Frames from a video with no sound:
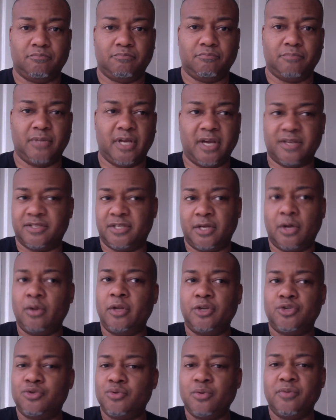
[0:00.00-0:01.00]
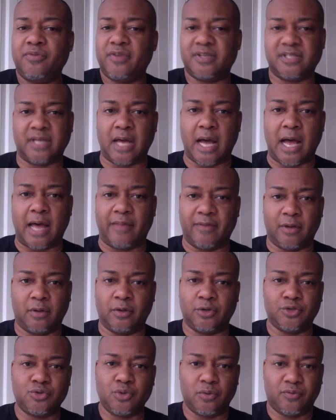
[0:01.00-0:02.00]
Because the only truth is God, the
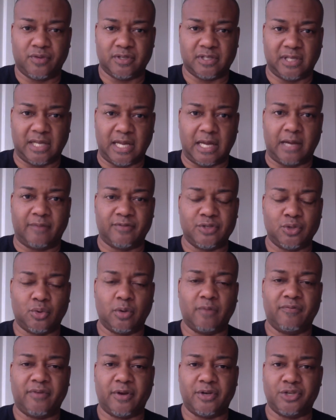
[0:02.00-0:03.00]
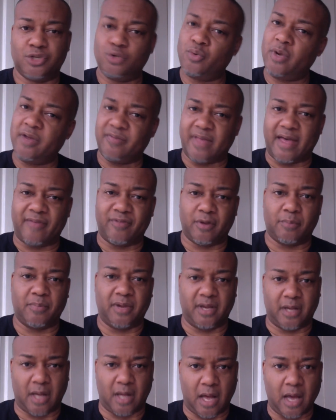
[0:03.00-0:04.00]
only truth is love. So if they're doing that and they're
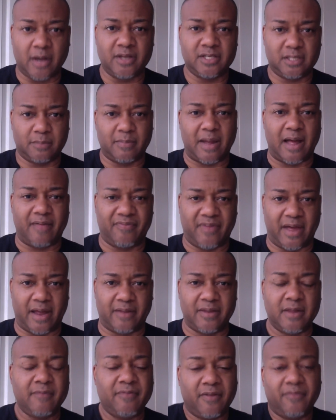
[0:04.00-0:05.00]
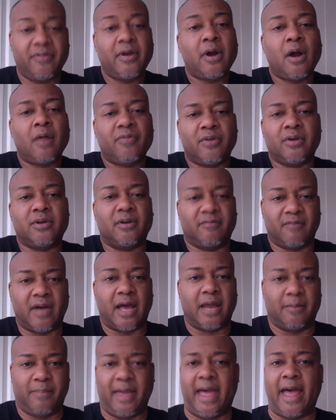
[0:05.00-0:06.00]
being honest about that, then they're on their
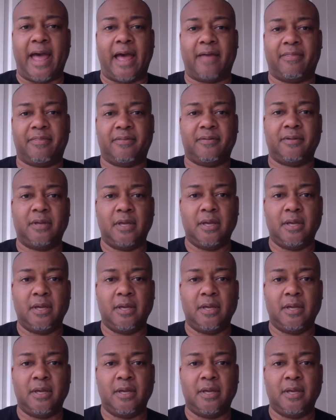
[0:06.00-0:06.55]
divine path.